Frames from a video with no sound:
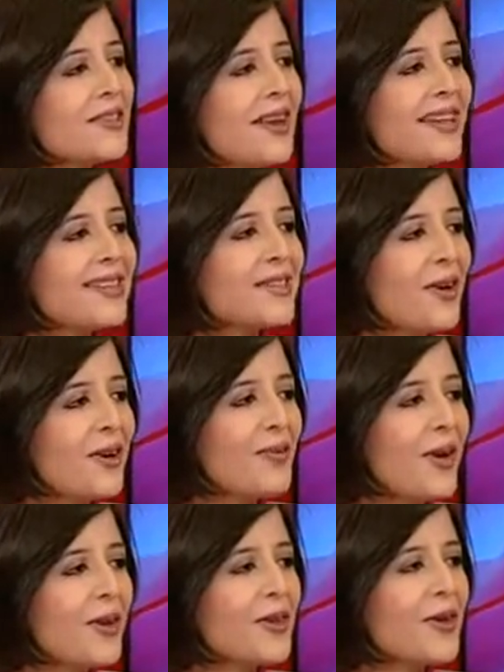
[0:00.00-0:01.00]
So let's talk
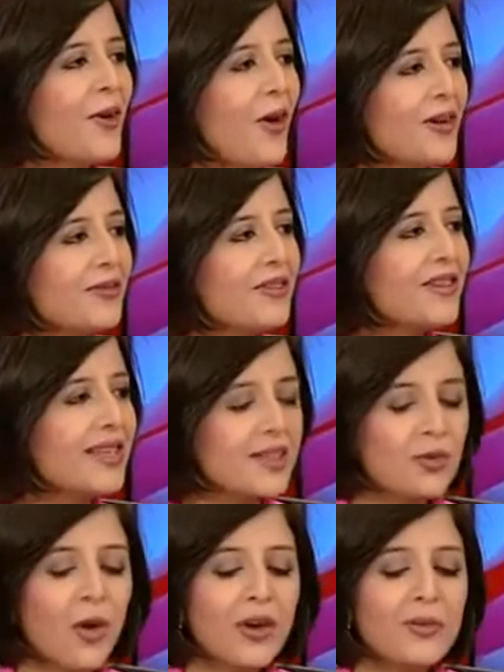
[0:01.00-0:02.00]
about the
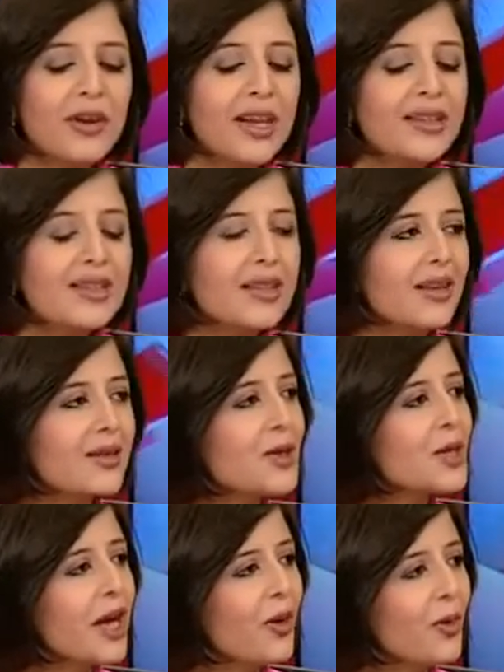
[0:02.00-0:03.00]
confidence. What brings the
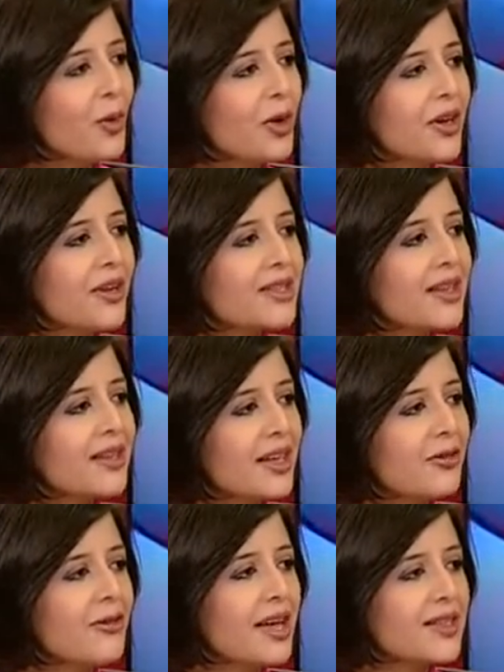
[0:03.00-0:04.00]
shareholders and
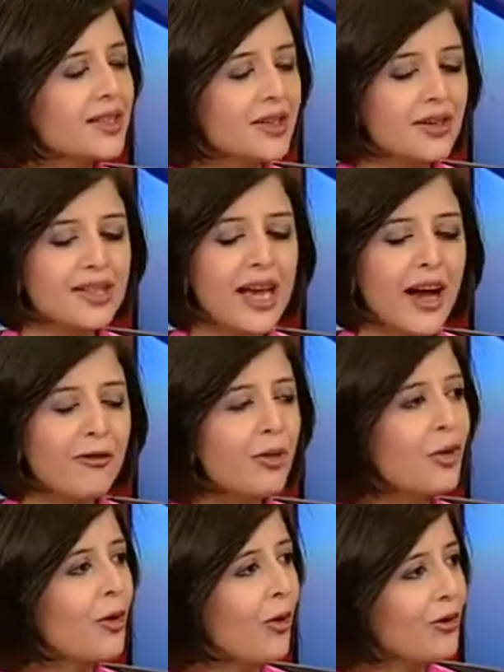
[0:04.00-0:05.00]
the investors have
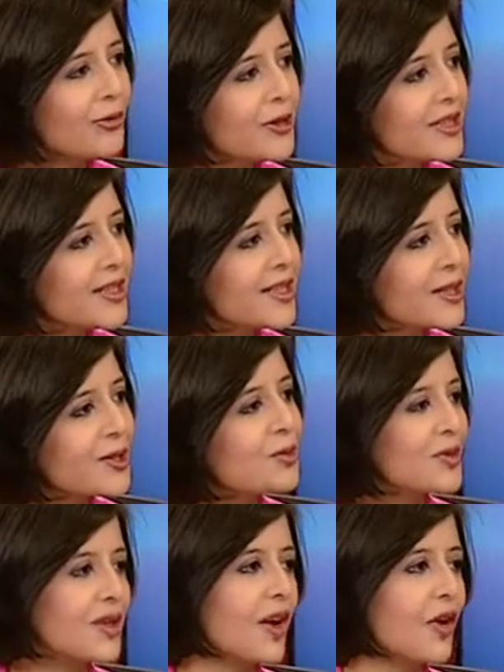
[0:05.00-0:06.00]
more confidence in
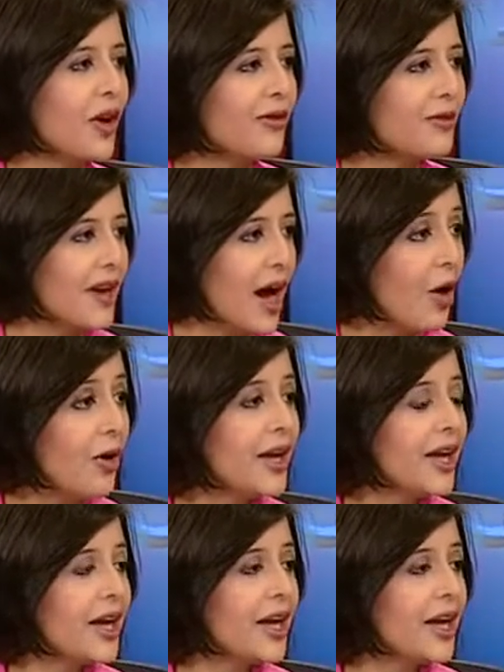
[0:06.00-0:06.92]
Suzlon of now,